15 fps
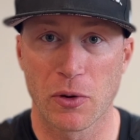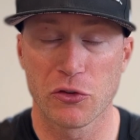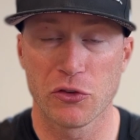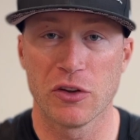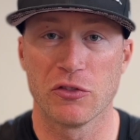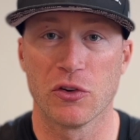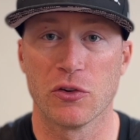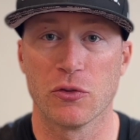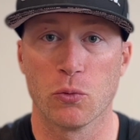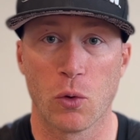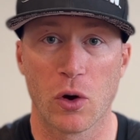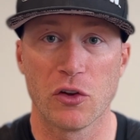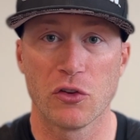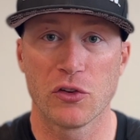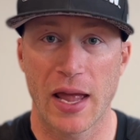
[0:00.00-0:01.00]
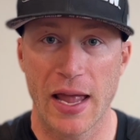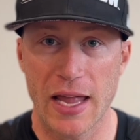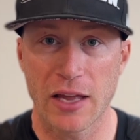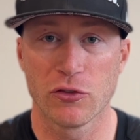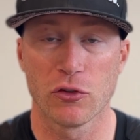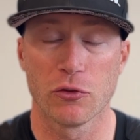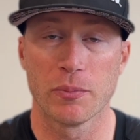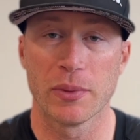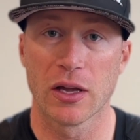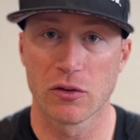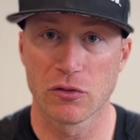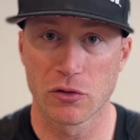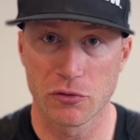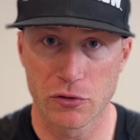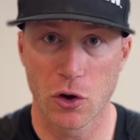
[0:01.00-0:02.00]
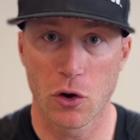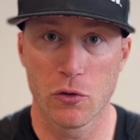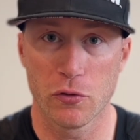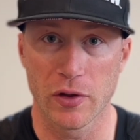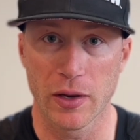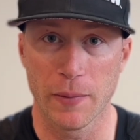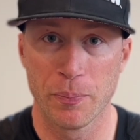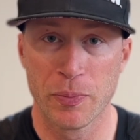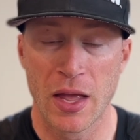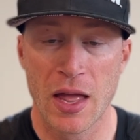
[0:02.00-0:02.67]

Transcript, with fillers: season was canceled because of COVID.